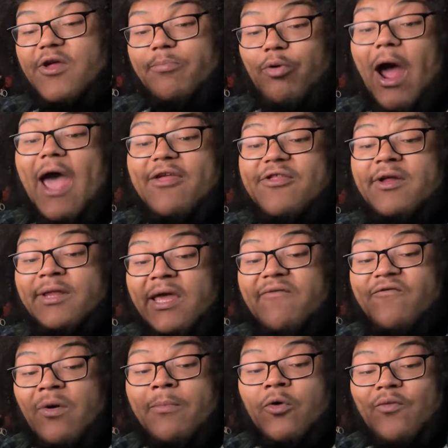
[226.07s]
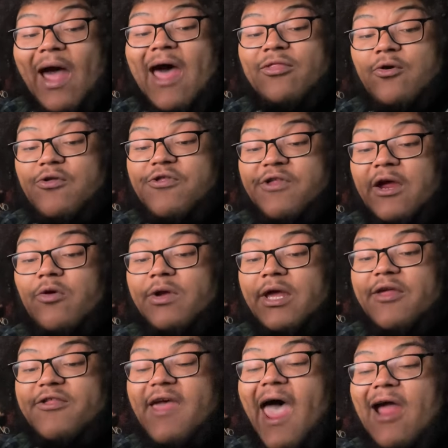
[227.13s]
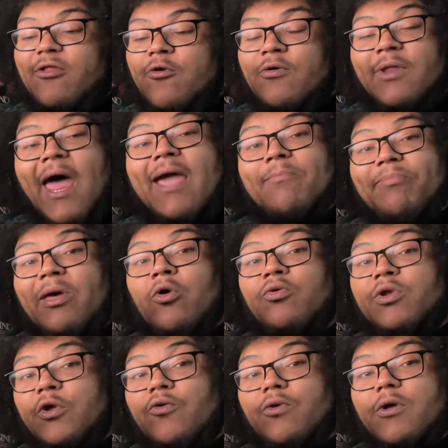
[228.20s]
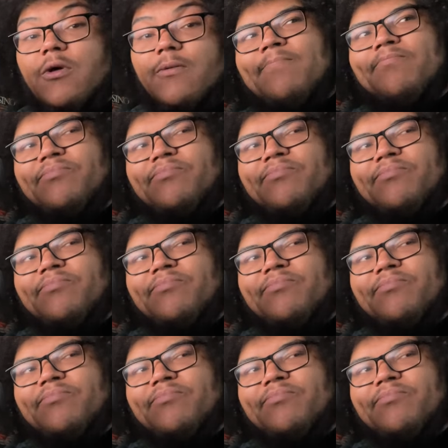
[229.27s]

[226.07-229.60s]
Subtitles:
Surprisingly, from a rather serious actor like Bill Duke.